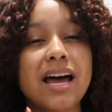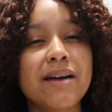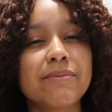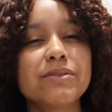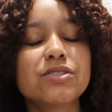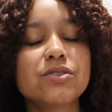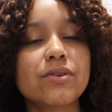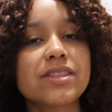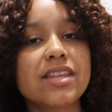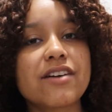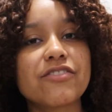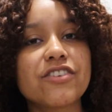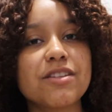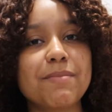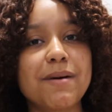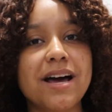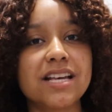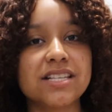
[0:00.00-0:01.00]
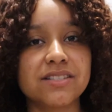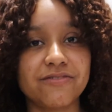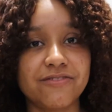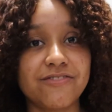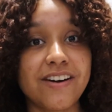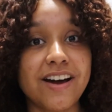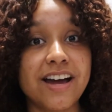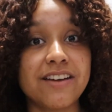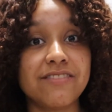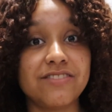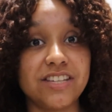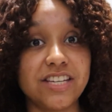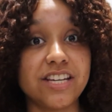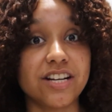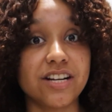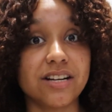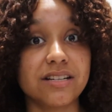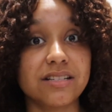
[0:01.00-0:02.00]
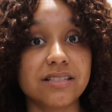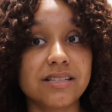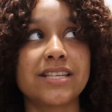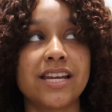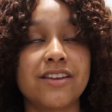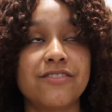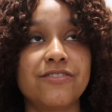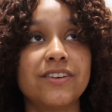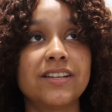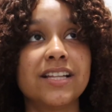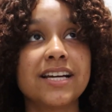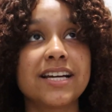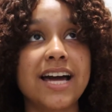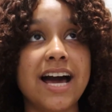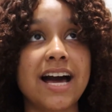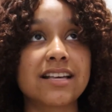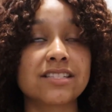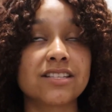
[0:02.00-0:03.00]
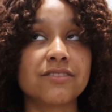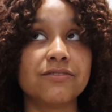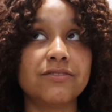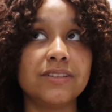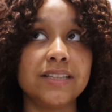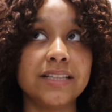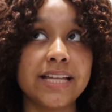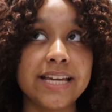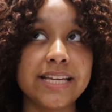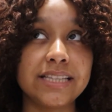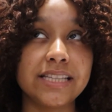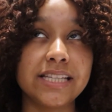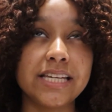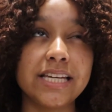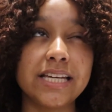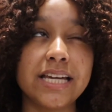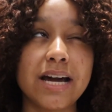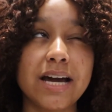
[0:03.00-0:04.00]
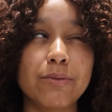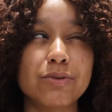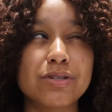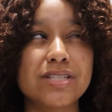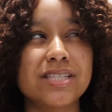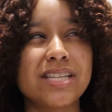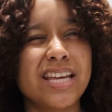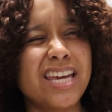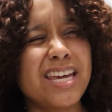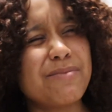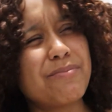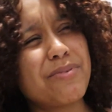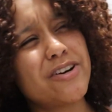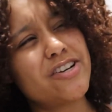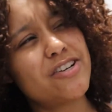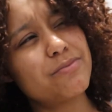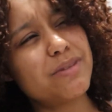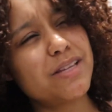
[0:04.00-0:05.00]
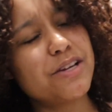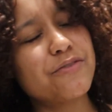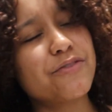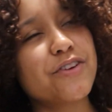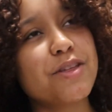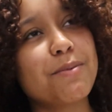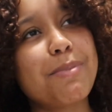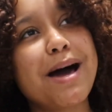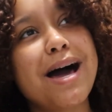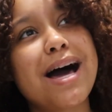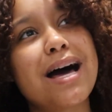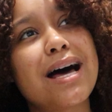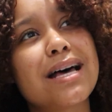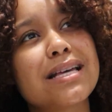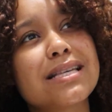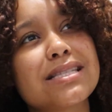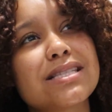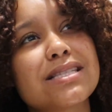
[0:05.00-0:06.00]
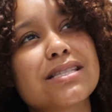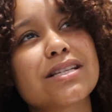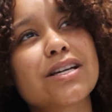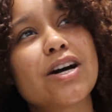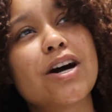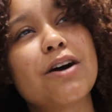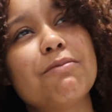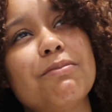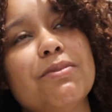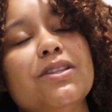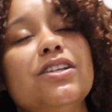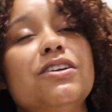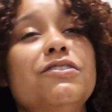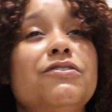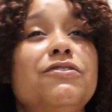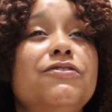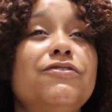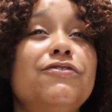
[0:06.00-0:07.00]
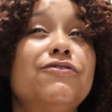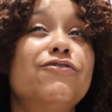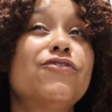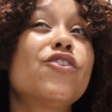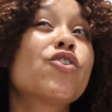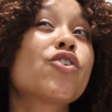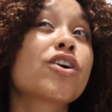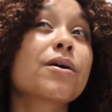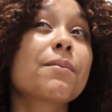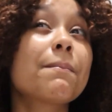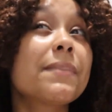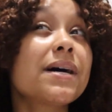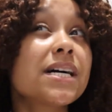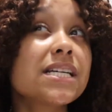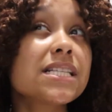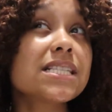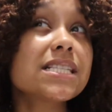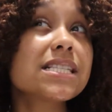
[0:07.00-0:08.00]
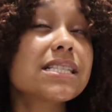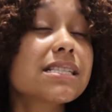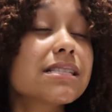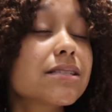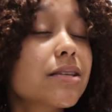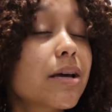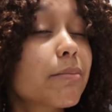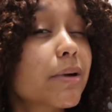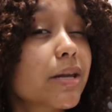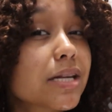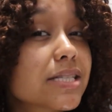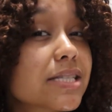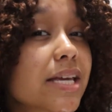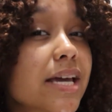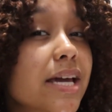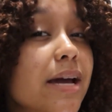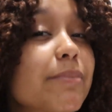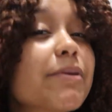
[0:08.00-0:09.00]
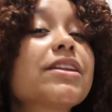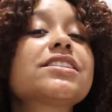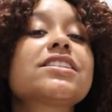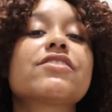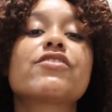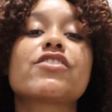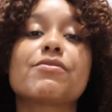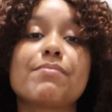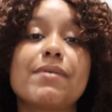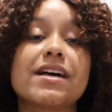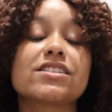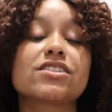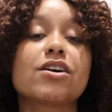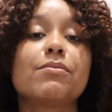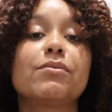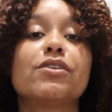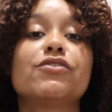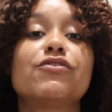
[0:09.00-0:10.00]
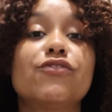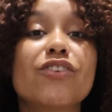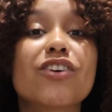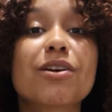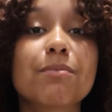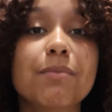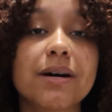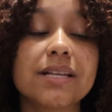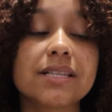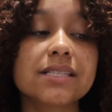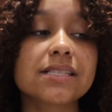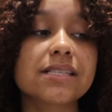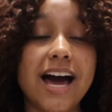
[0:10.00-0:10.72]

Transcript: I've been doing that for the past 5 years and I feel like as of lately, I would say probably for the past couple of 4 months, I'm gonna say for the past couple of 4 months,